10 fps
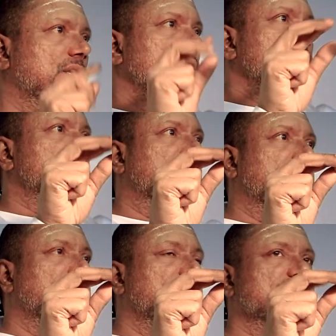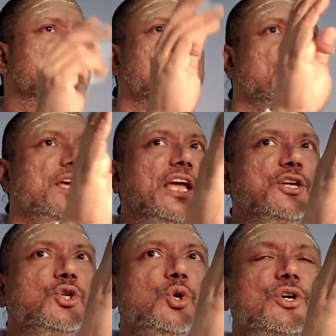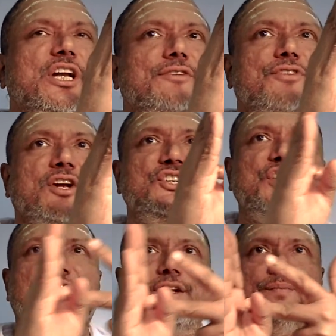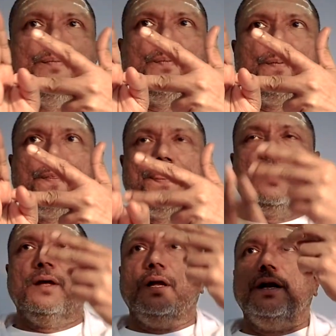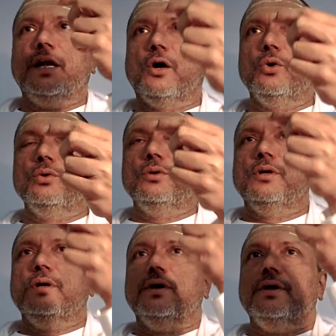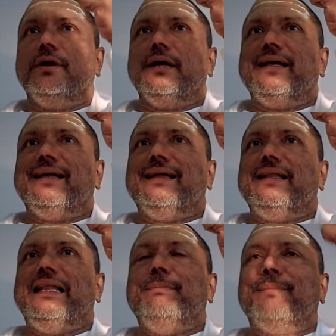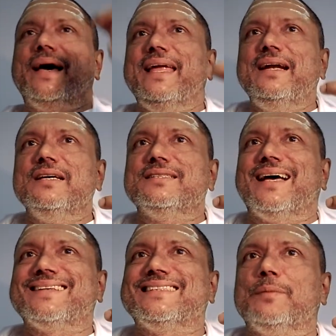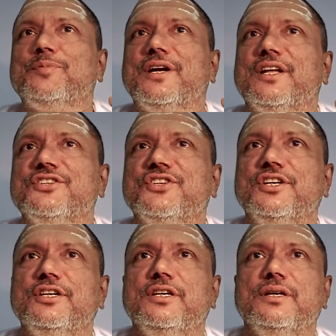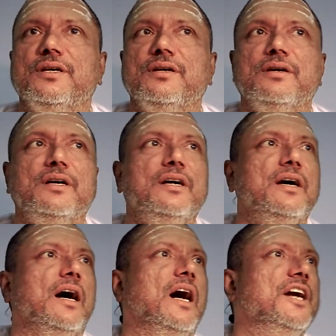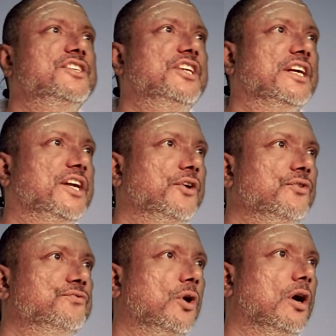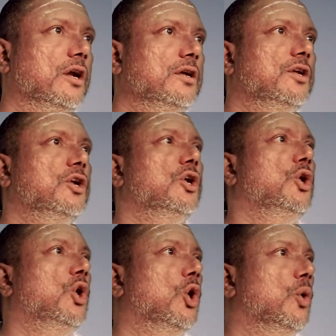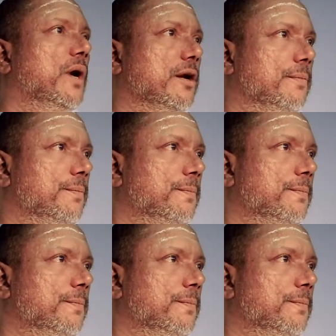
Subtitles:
Second is it should differentiate. Now, the mind is accepted as a adjective for knower.